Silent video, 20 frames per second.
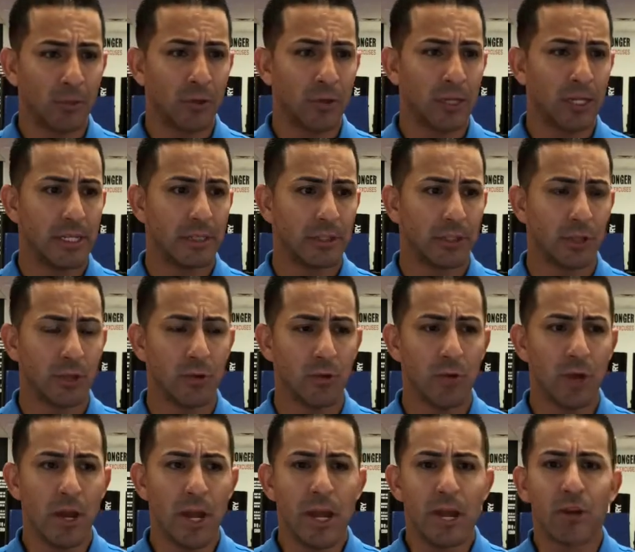you need
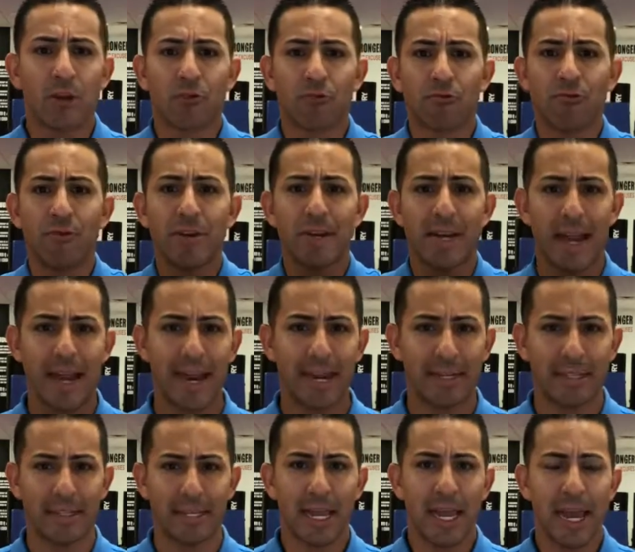to
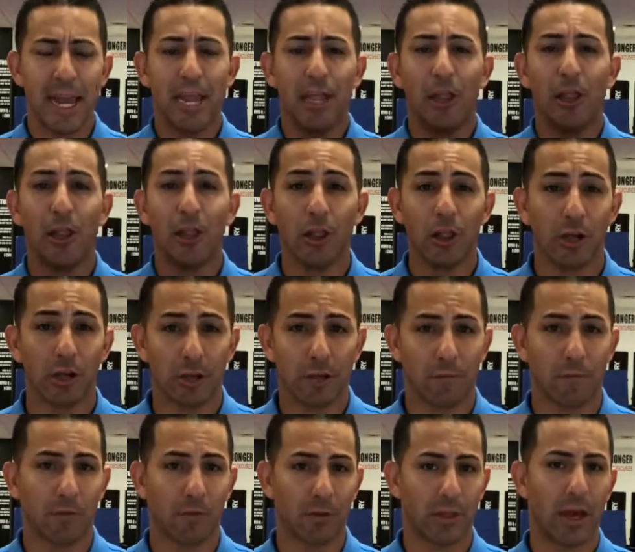create and look
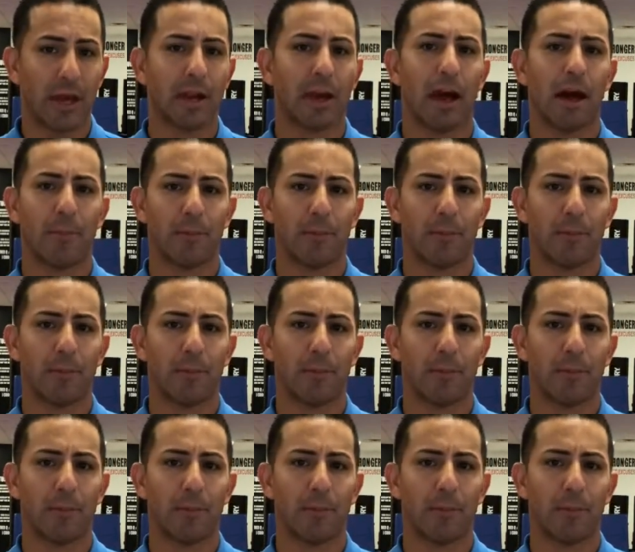for that